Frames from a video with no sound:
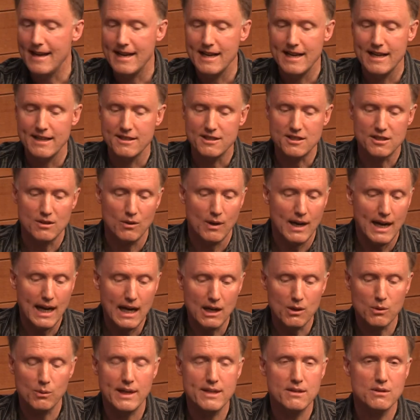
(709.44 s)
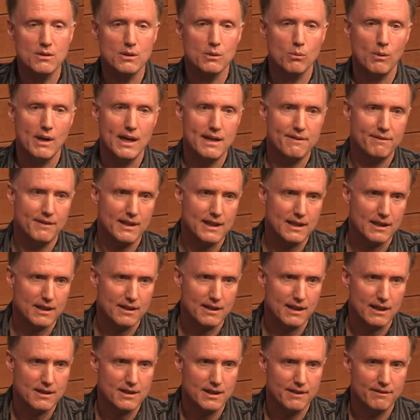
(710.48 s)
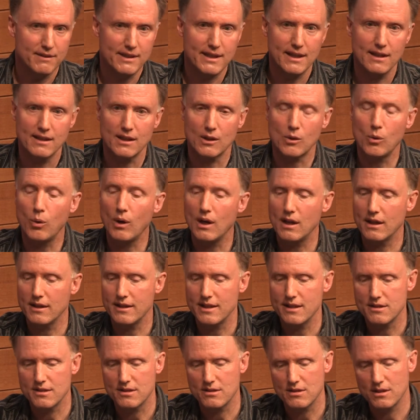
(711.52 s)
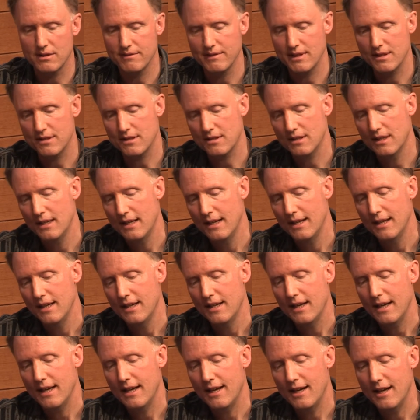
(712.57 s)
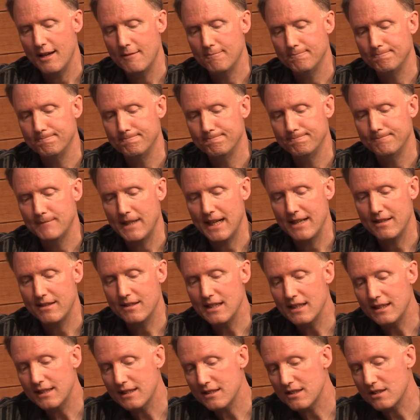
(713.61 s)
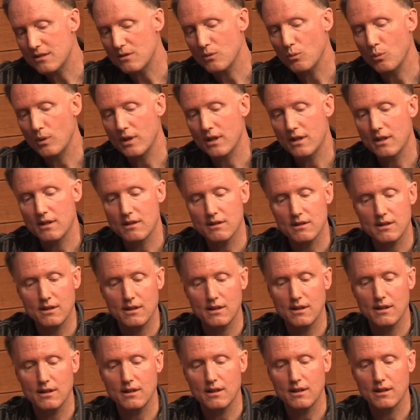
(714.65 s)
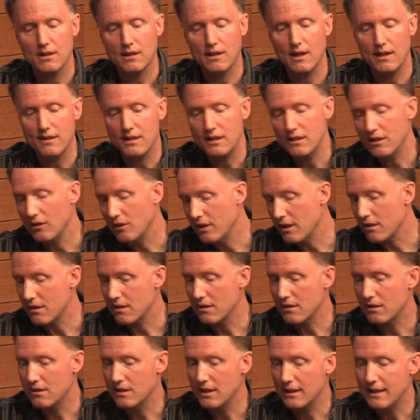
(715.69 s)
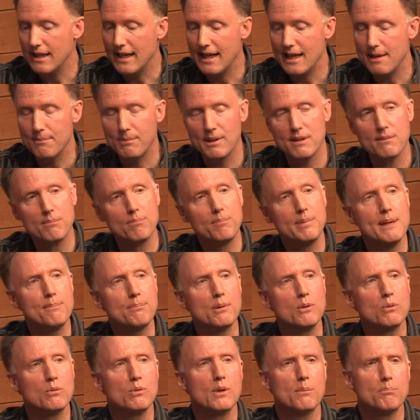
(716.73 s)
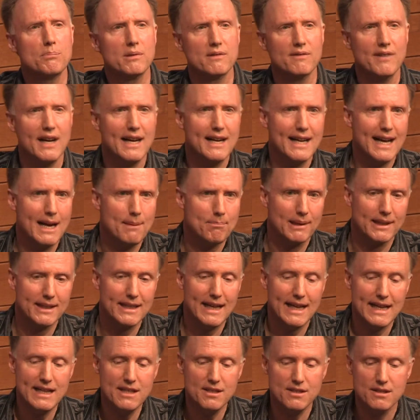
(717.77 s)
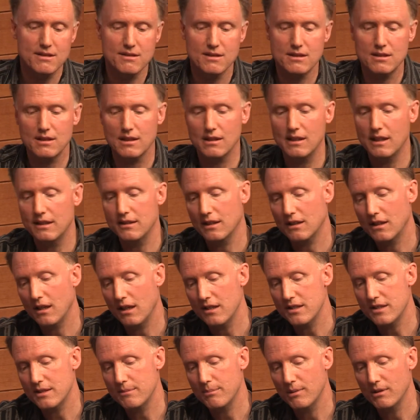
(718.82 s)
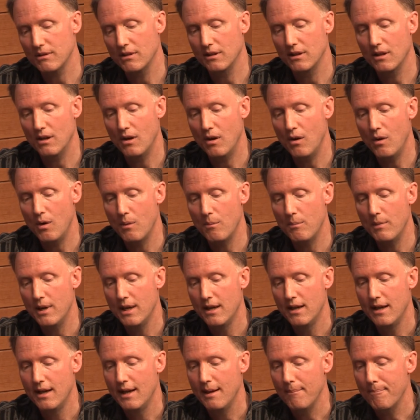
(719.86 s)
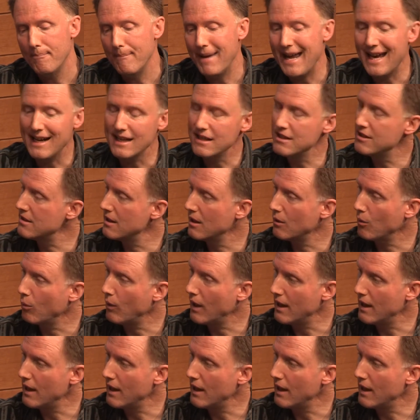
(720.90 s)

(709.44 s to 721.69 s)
And so how do I do the Wi-Fi connectivity on a quality of service? I think it's where, I think you'll hear today, but people will provide applications that let the customer in the home manage their